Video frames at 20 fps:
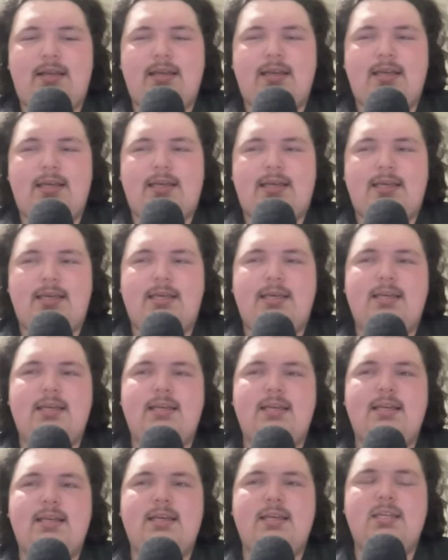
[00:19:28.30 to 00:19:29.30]

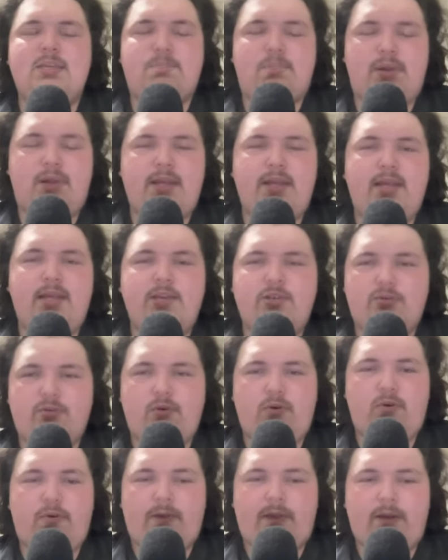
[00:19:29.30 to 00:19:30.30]
He is playing his
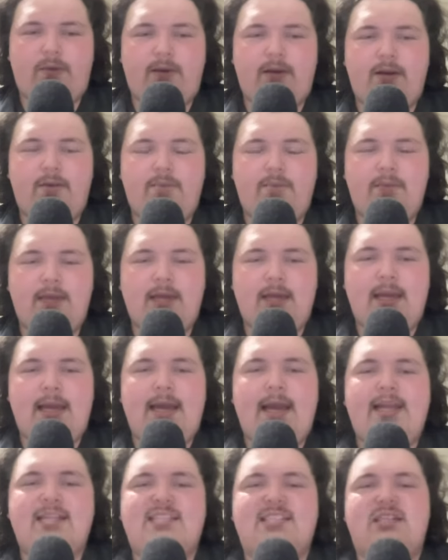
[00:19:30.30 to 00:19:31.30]
role really well.
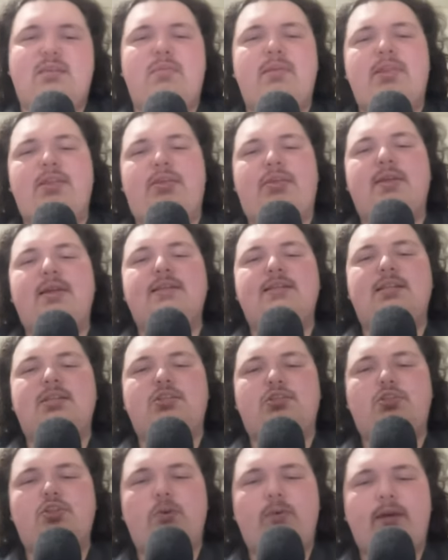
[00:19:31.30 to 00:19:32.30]
And some of the things
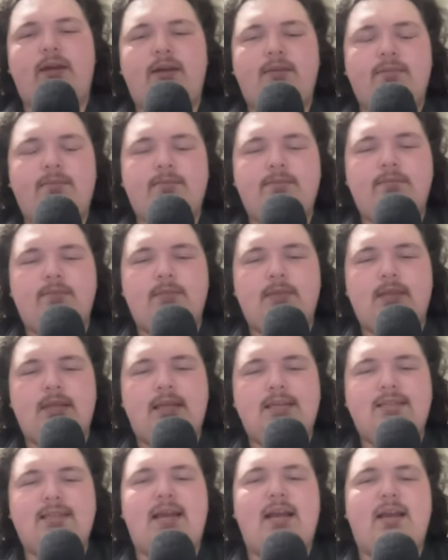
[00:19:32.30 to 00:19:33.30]
he's doing
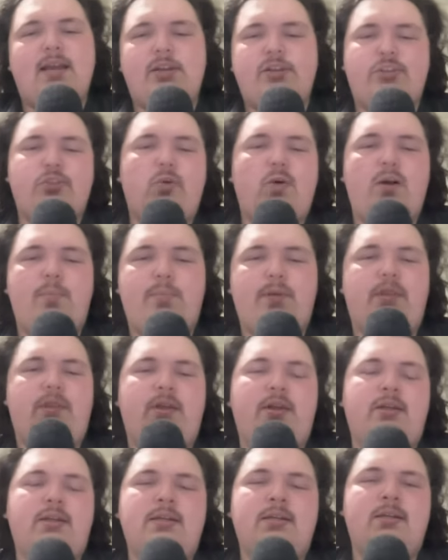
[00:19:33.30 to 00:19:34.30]
is not going to show up in
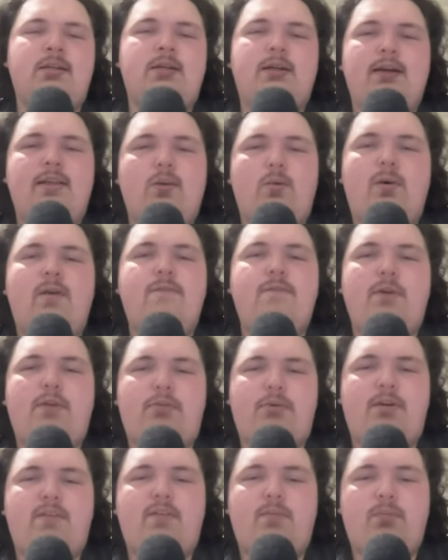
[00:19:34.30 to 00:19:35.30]
the 1 for
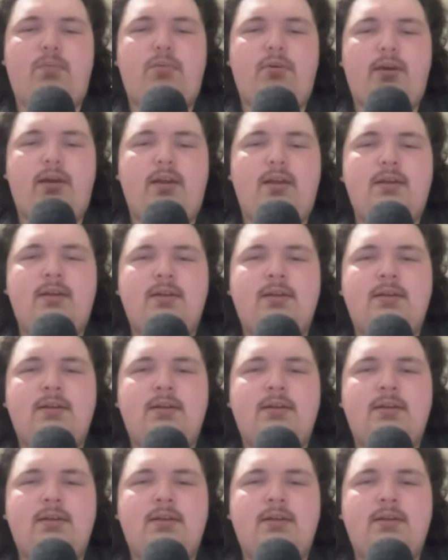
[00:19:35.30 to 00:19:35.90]
3 from 3.